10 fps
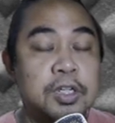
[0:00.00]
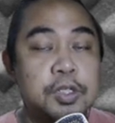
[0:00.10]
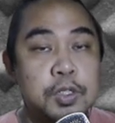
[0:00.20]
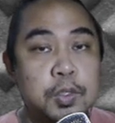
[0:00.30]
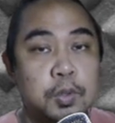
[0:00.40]

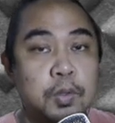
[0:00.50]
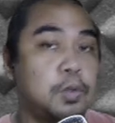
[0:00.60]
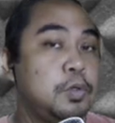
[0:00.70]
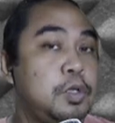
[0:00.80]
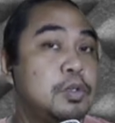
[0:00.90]

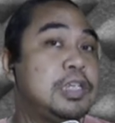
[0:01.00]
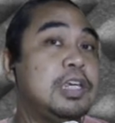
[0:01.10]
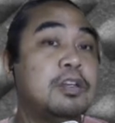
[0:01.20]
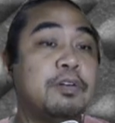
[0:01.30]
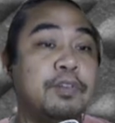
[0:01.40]
So you'll see
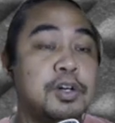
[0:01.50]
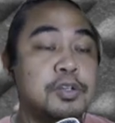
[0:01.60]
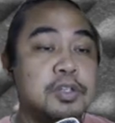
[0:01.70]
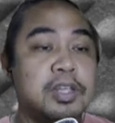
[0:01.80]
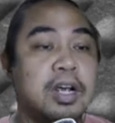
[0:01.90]
their
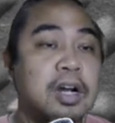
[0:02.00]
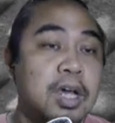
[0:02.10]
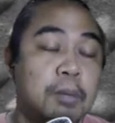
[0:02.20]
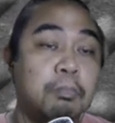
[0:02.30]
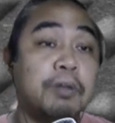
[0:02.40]
versions there.
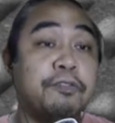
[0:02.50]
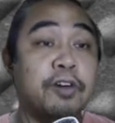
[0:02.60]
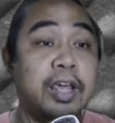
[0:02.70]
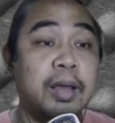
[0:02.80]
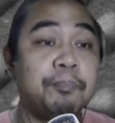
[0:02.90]
But for
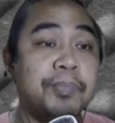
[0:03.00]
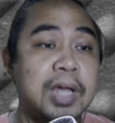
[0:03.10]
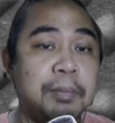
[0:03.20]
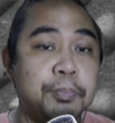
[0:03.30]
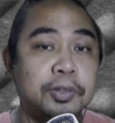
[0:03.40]
him,
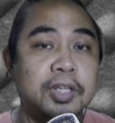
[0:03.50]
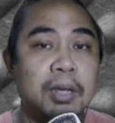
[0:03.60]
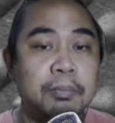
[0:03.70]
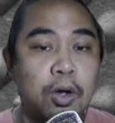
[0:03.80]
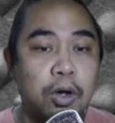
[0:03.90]
I put
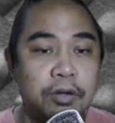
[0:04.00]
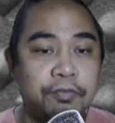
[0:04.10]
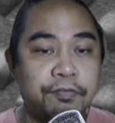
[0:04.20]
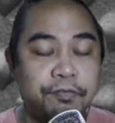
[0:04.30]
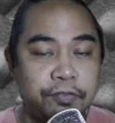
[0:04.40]
him on
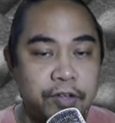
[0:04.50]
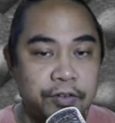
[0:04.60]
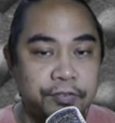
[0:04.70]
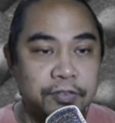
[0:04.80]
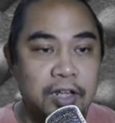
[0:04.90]

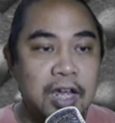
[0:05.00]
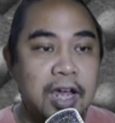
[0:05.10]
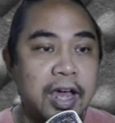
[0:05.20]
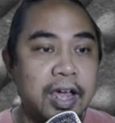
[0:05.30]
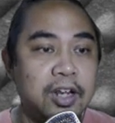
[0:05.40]
fifth
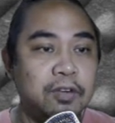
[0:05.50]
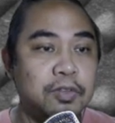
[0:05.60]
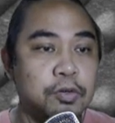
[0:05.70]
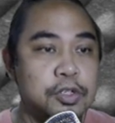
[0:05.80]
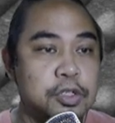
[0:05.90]
ahead of
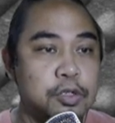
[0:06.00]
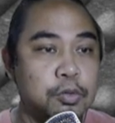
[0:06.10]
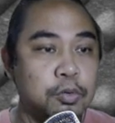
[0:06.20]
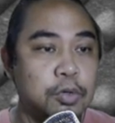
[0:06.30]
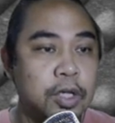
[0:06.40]
those
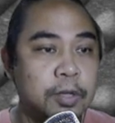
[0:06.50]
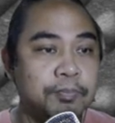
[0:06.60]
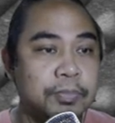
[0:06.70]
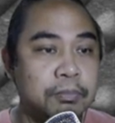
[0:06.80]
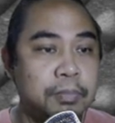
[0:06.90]
two
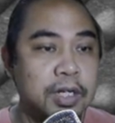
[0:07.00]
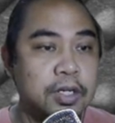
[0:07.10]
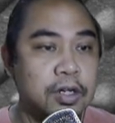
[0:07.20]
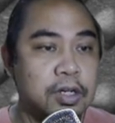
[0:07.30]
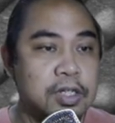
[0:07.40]

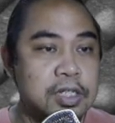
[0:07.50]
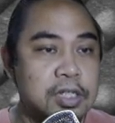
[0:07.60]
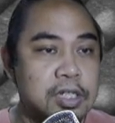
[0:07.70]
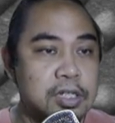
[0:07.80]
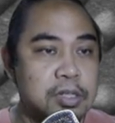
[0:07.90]

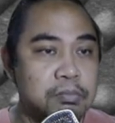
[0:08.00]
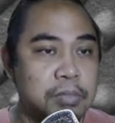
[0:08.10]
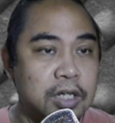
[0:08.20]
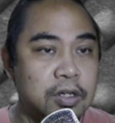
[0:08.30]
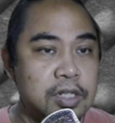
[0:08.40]
because
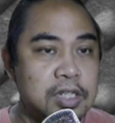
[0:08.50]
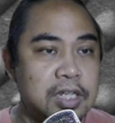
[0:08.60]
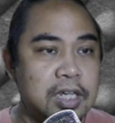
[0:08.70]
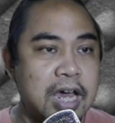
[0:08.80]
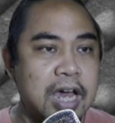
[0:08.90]
because
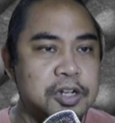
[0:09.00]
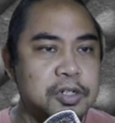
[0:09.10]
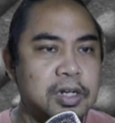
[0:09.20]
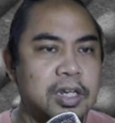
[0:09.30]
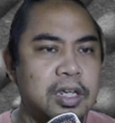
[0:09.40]
he
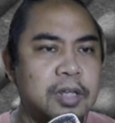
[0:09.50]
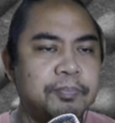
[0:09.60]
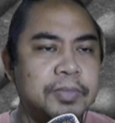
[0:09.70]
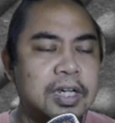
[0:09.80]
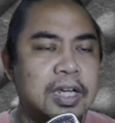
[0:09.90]
actually
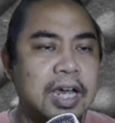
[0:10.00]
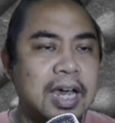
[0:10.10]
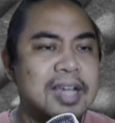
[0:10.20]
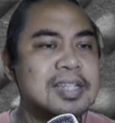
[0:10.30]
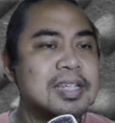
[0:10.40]

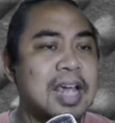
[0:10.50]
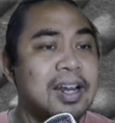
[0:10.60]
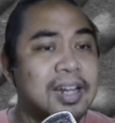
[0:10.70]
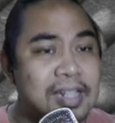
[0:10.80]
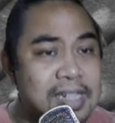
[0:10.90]
has
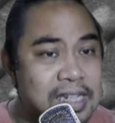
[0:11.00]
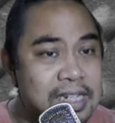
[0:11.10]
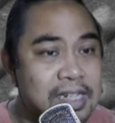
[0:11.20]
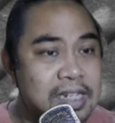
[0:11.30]
silence